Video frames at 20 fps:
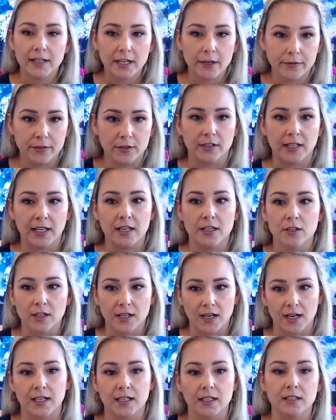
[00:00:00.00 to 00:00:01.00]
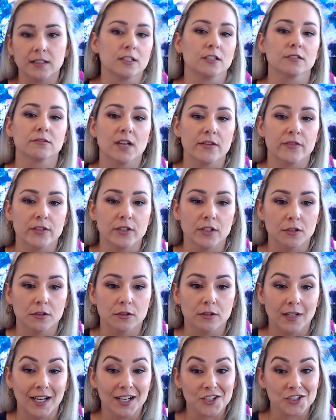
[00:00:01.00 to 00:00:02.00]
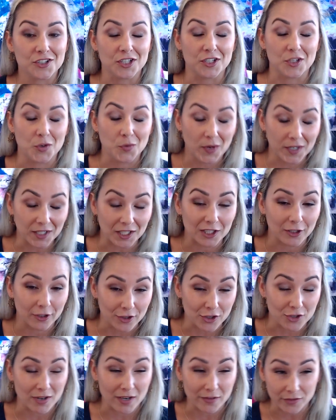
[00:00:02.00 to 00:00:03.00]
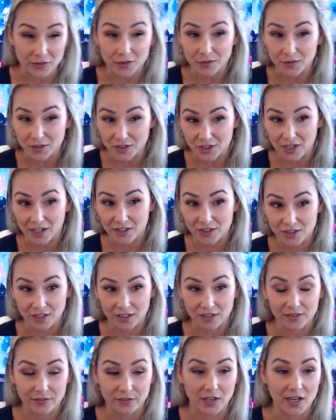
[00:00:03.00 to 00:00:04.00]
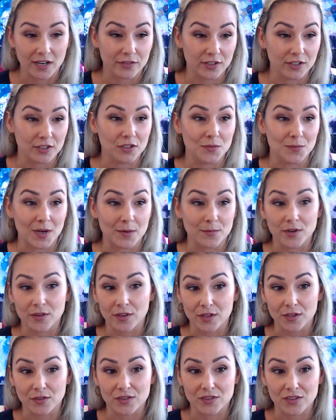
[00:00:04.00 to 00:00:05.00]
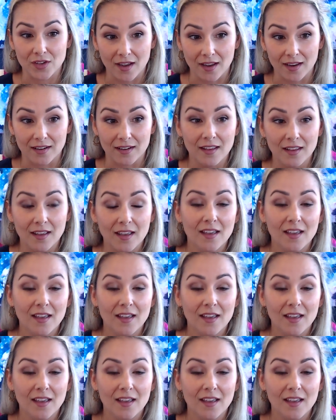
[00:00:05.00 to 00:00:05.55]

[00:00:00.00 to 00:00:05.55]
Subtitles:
out their gate, you're getting a little revenue, actually quite a large revenue injection for every new member that you sign.